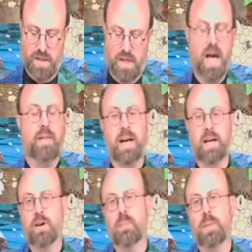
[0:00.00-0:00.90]
And that
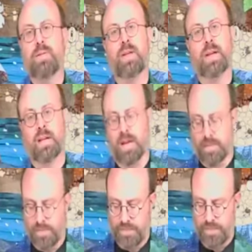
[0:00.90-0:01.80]
got me thinking.
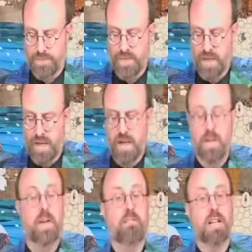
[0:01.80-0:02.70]

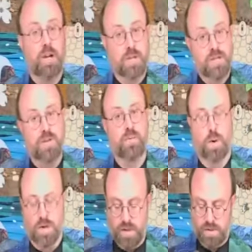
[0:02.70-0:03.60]
There are lots of
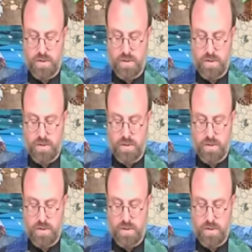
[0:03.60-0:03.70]
words,